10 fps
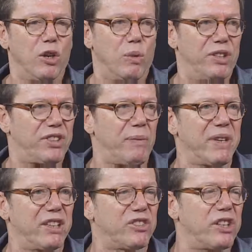When
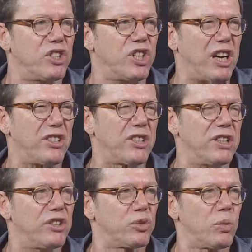something is unjust
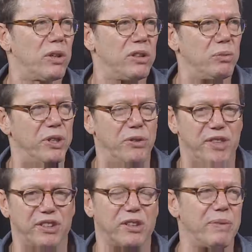in this world, when you
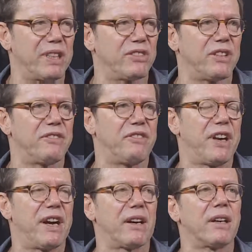think something is
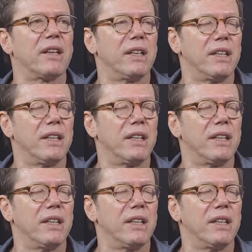unfair,